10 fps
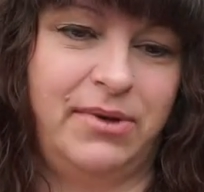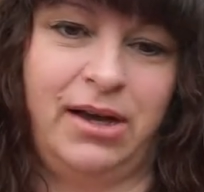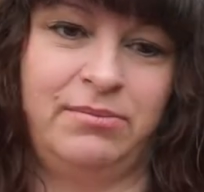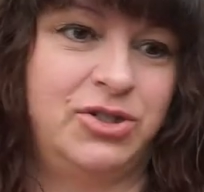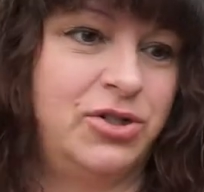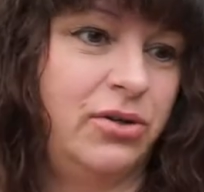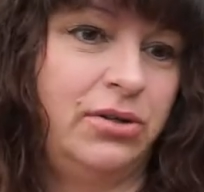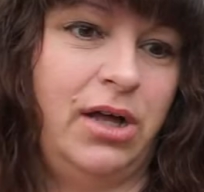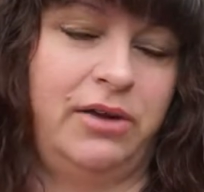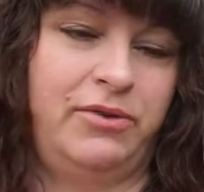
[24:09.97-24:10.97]
I'm sure a
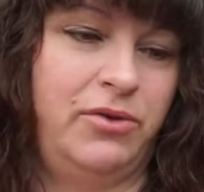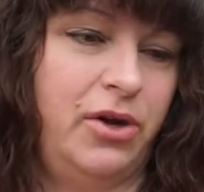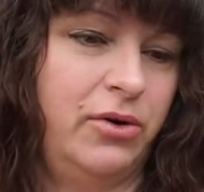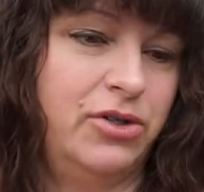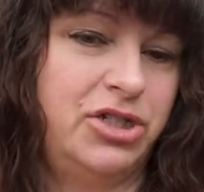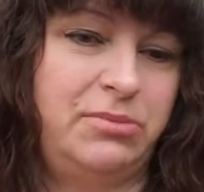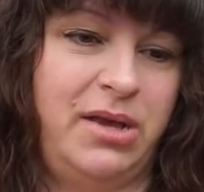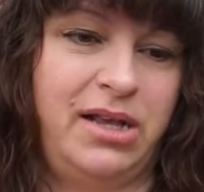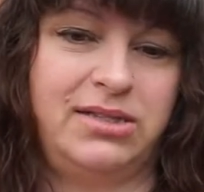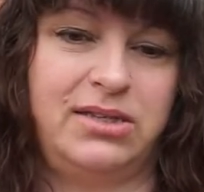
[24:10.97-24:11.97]
lot of you know her. She
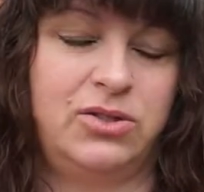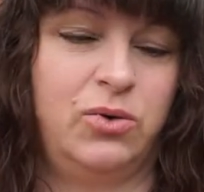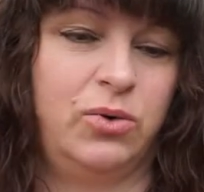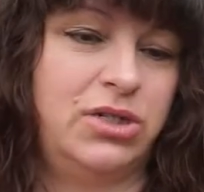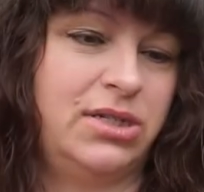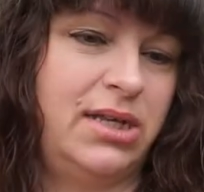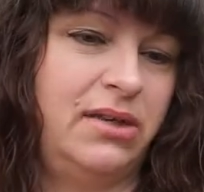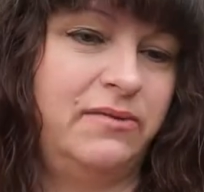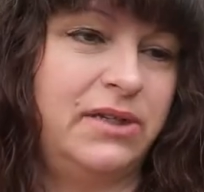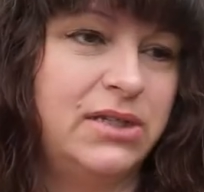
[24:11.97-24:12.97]
makes these gorgeous,
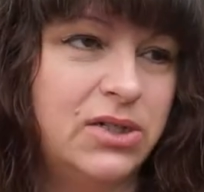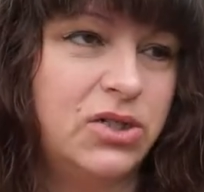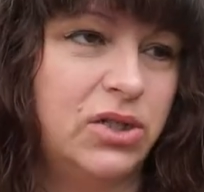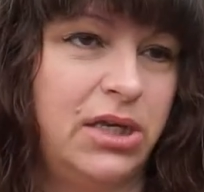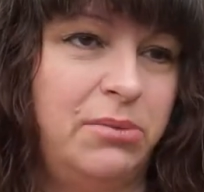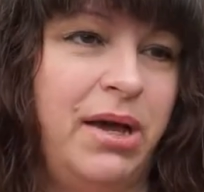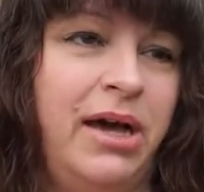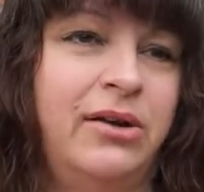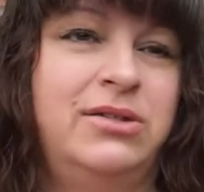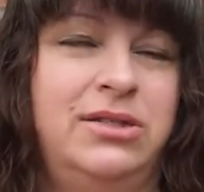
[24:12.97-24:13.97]
like vintage looking
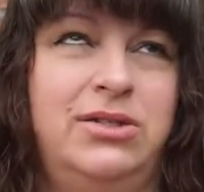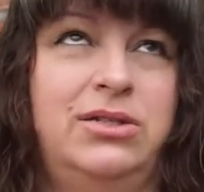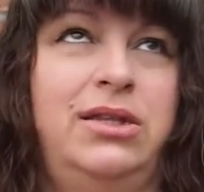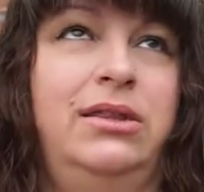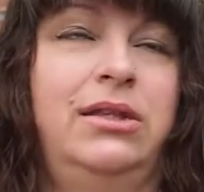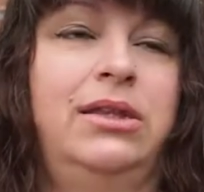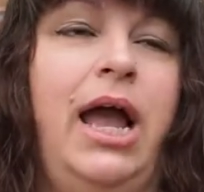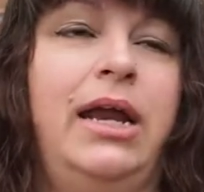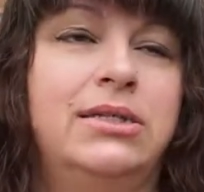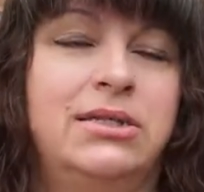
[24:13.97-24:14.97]
patterns in just like the
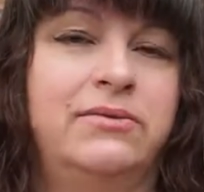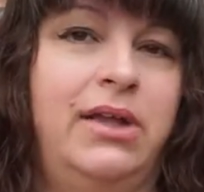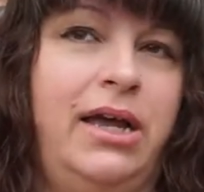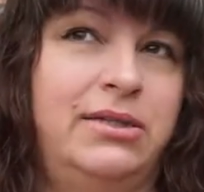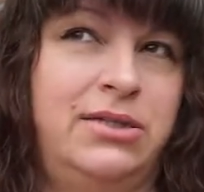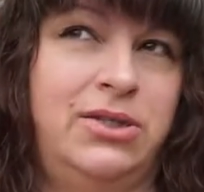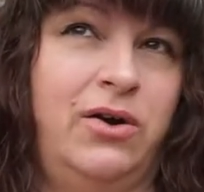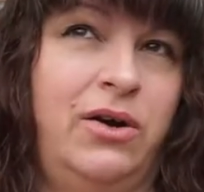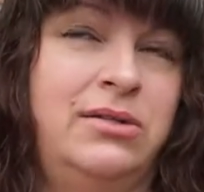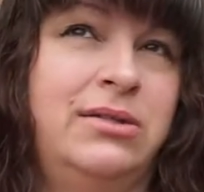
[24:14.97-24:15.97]
lightest of lightest
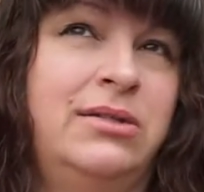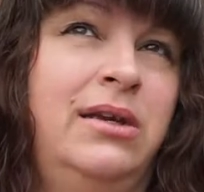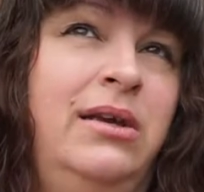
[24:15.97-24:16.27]
yarns.